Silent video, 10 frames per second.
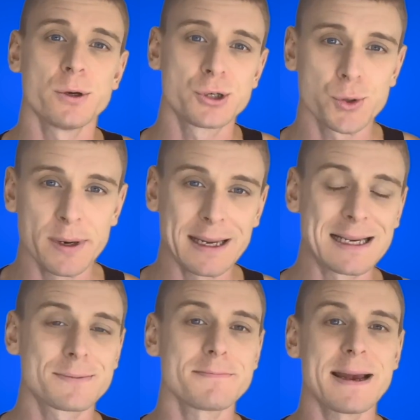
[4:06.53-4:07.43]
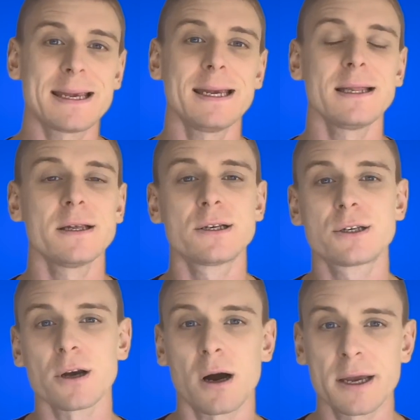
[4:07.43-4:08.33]
are doing is making the
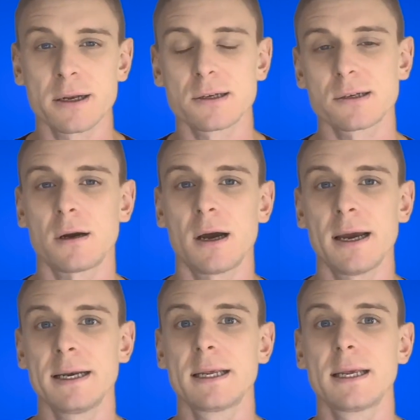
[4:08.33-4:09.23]
diet side